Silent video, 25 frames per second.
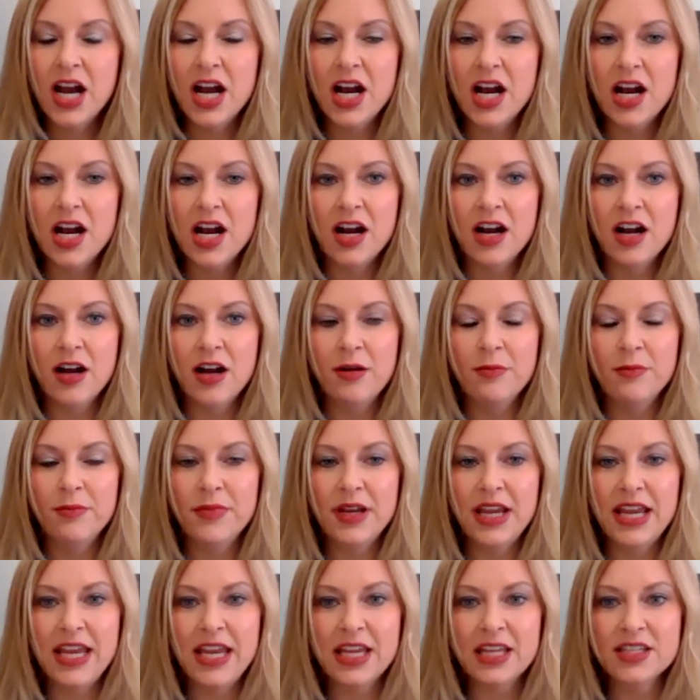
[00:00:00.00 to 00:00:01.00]
Um,
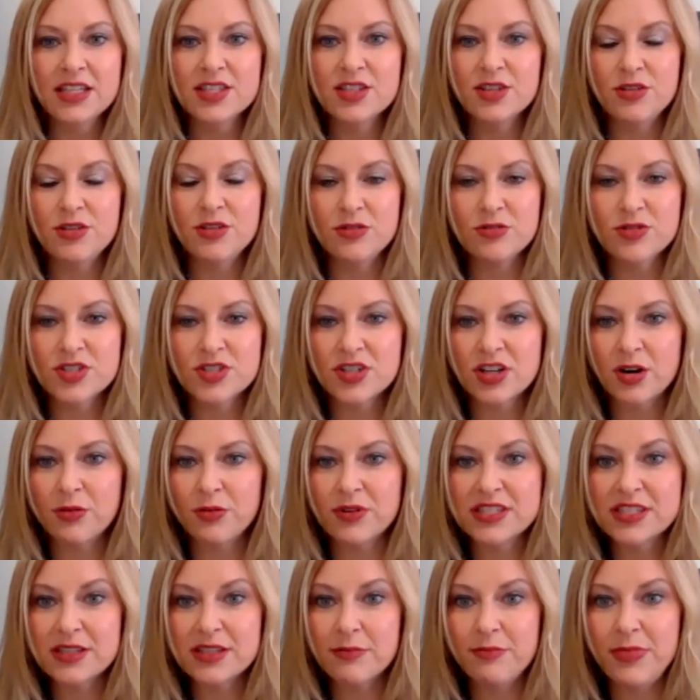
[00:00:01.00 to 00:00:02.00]
and so you start
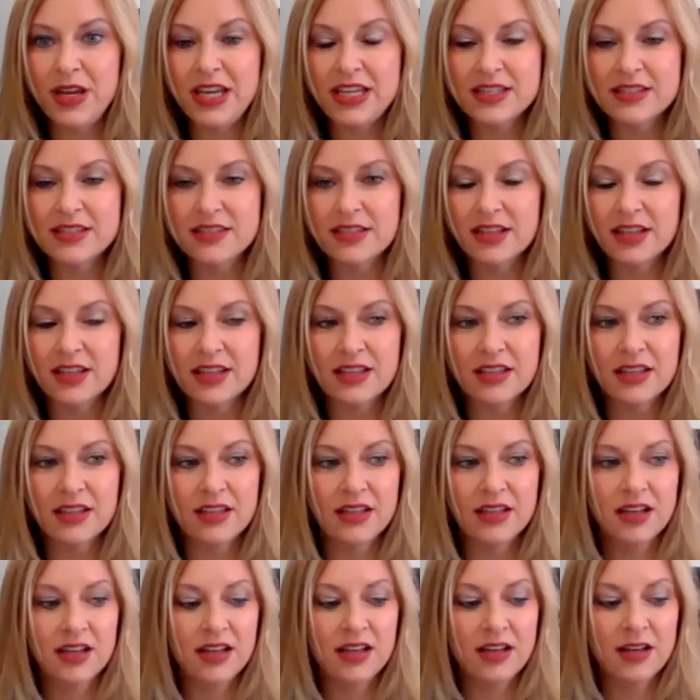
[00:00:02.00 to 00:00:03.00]
with some basic
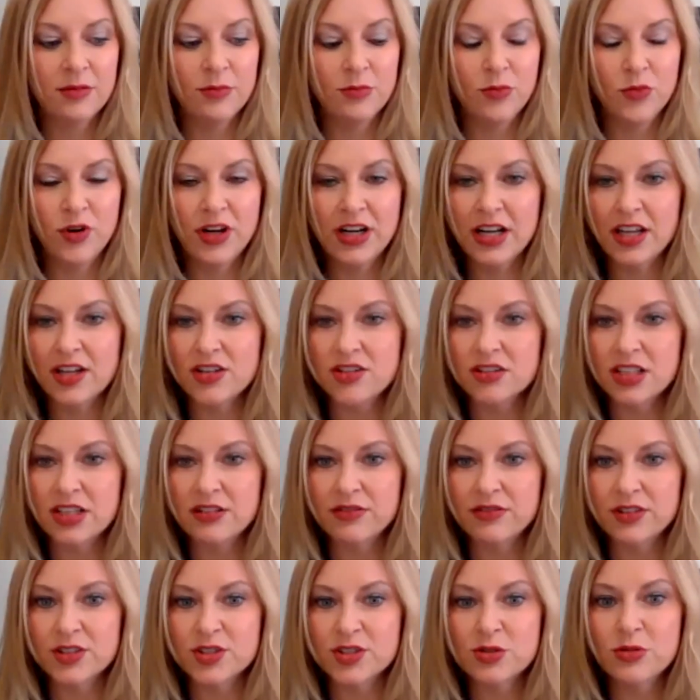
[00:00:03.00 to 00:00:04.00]
um, 100
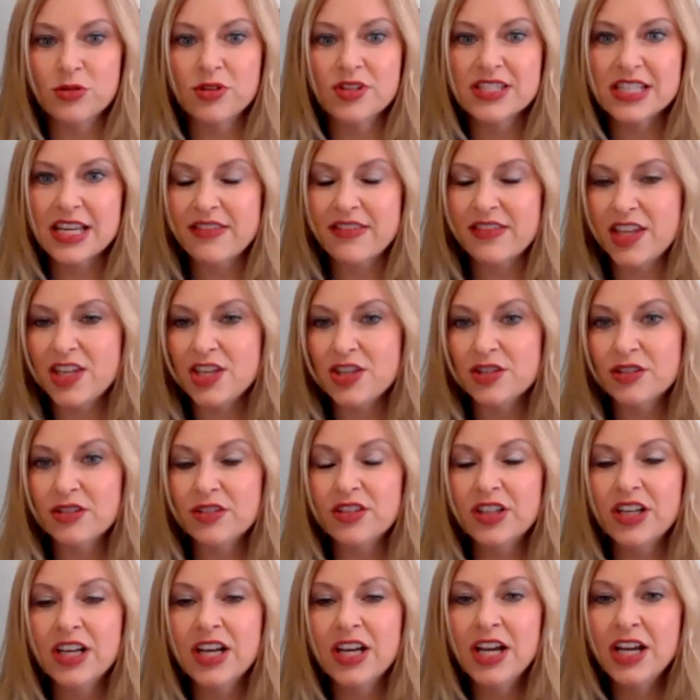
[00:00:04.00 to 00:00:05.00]
level tools, and then
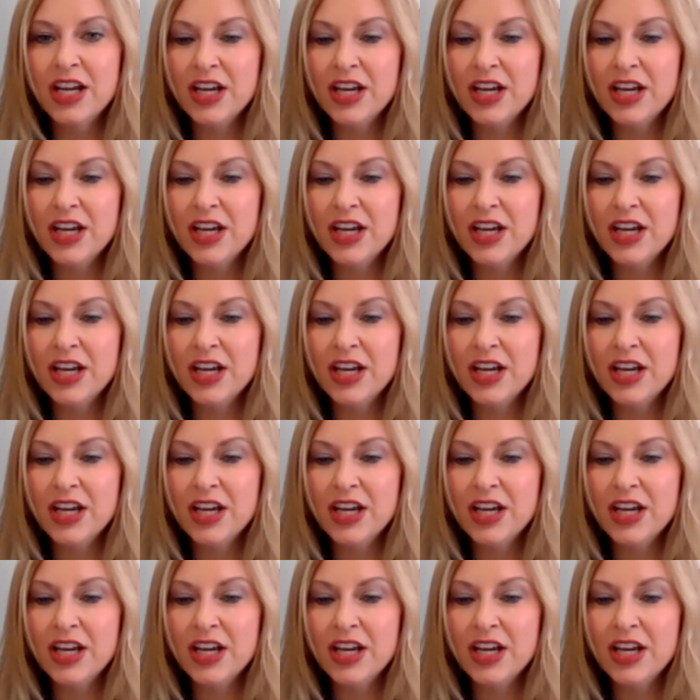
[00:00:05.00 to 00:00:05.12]
you'll